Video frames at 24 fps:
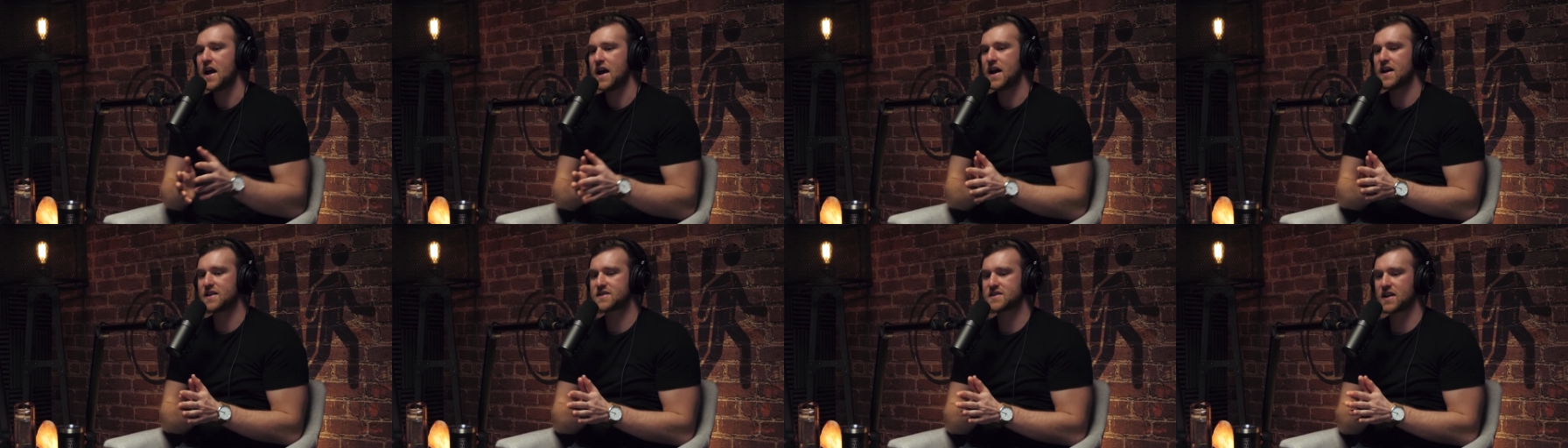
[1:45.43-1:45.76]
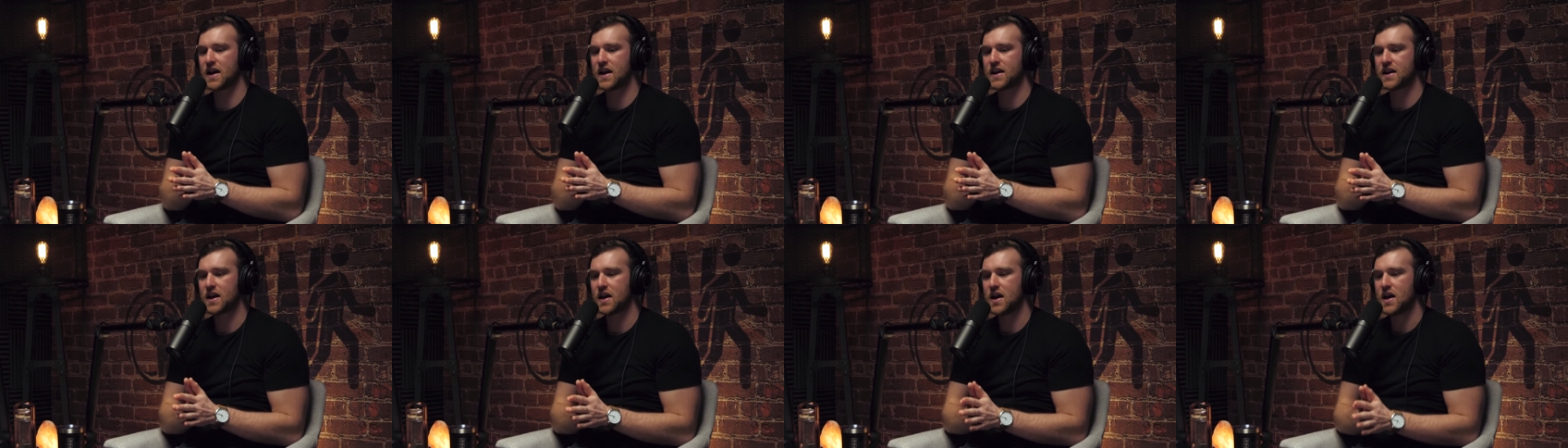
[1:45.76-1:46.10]
It's
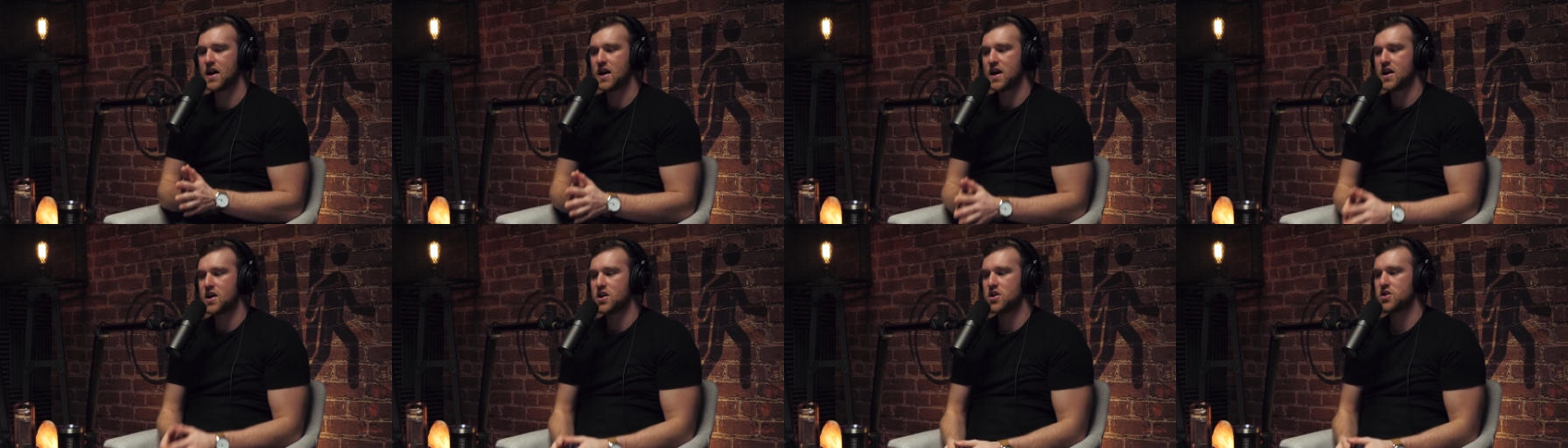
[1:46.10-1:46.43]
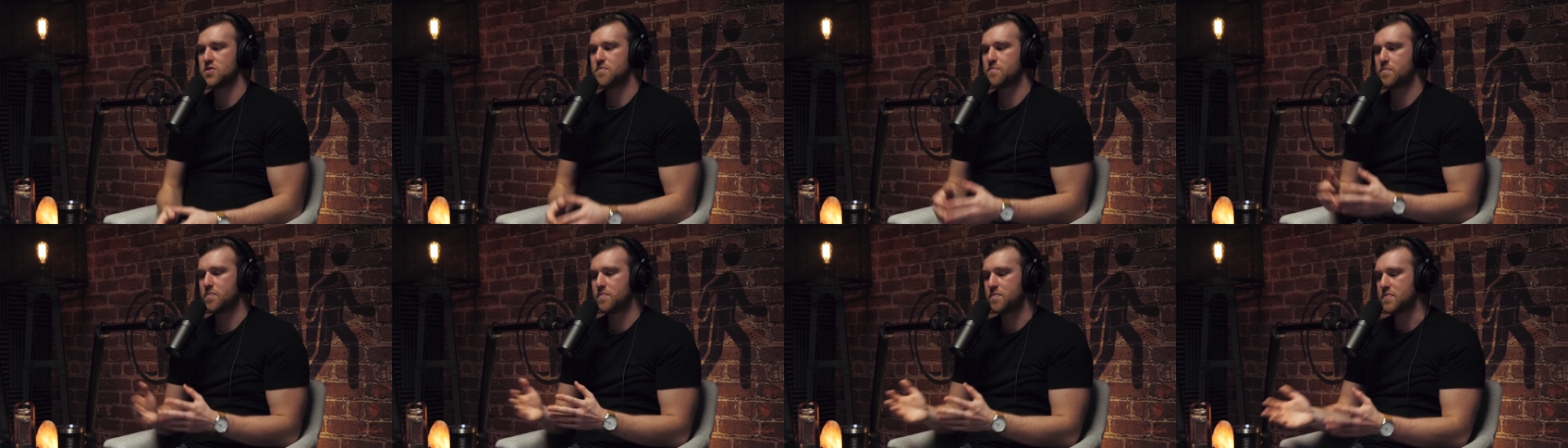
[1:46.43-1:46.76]
like
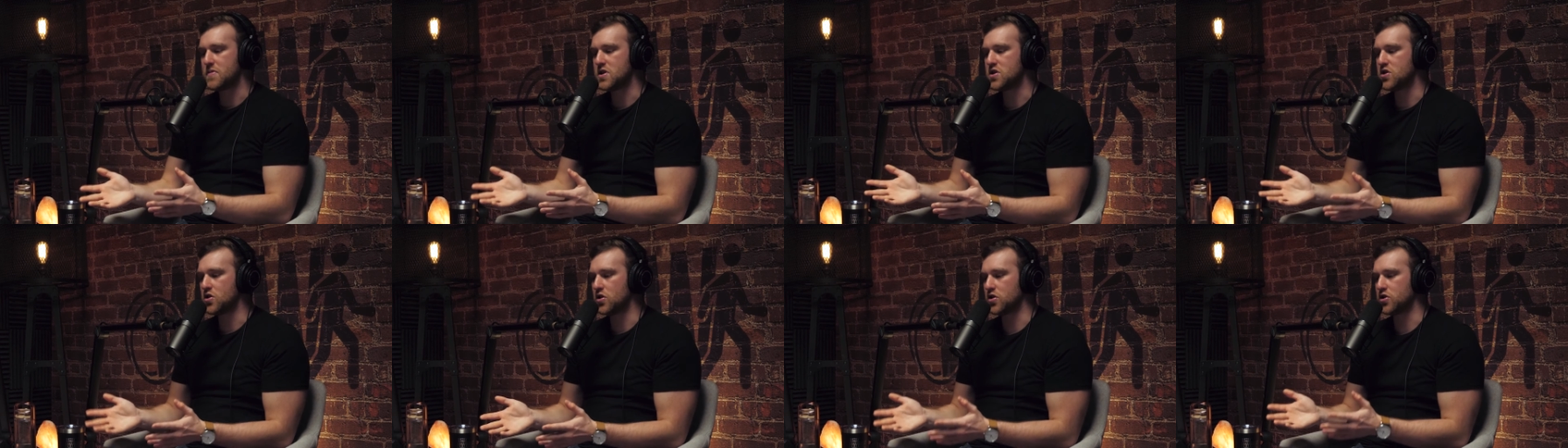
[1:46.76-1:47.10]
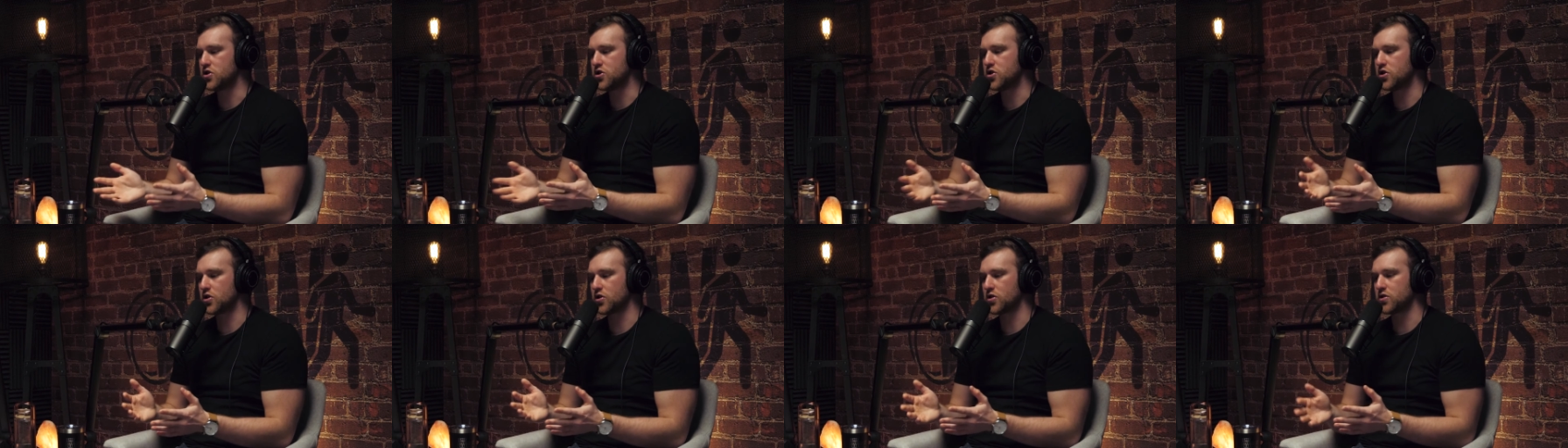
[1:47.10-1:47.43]

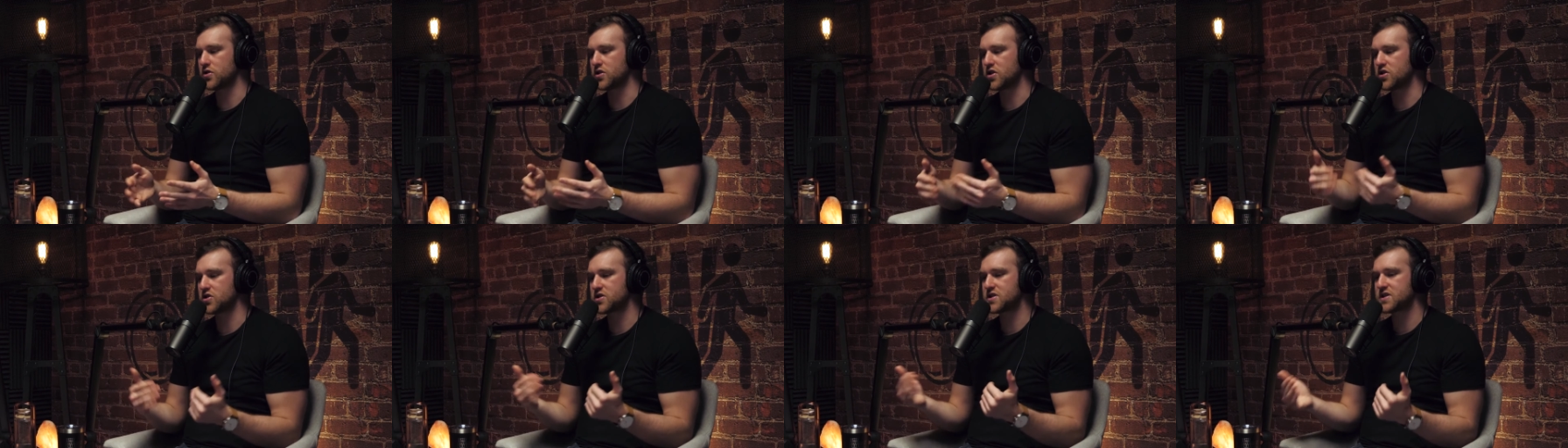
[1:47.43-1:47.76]
you're